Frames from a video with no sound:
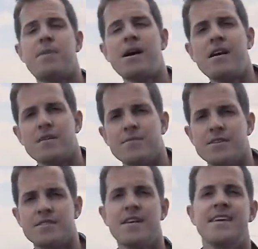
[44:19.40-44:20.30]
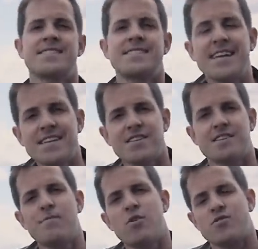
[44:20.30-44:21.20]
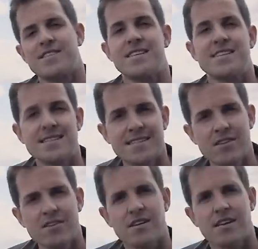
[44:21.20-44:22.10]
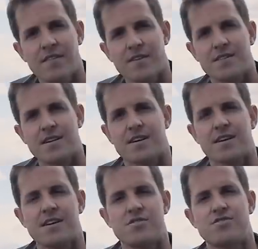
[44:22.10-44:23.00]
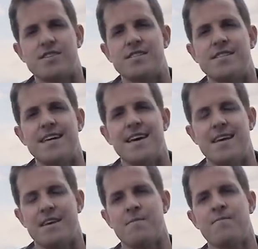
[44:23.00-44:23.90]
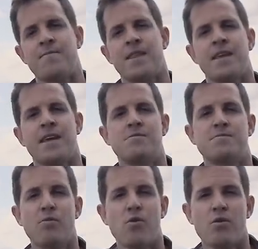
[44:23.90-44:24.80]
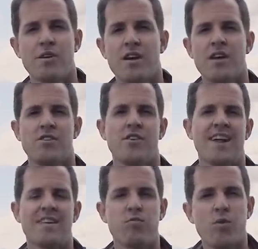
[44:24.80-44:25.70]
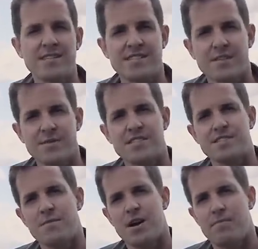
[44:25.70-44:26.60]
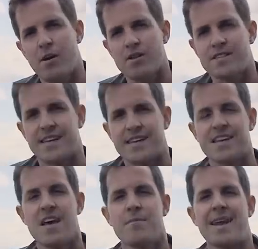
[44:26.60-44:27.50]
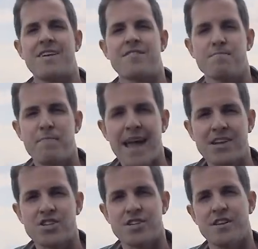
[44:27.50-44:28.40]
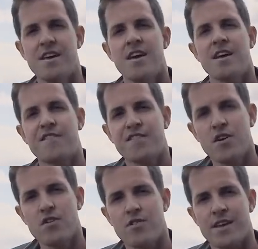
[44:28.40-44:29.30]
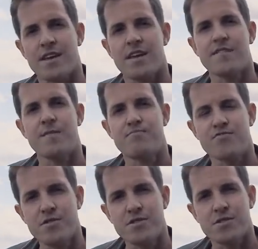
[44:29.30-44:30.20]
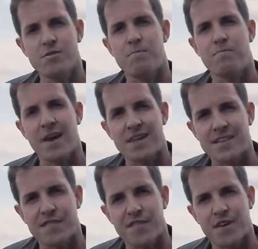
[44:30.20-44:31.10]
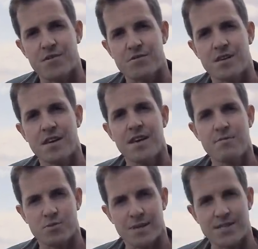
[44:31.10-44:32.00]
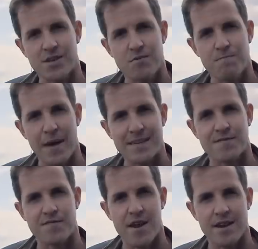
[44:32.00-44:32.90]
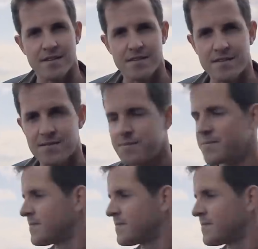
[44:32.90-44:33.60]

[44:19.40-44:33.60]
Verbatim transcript: Parliament, seat of the democracy that still governs our country today. It was born not out of wisdom and smart politics, but out of the passion and fury of a brutal, bloody feud between two best friends.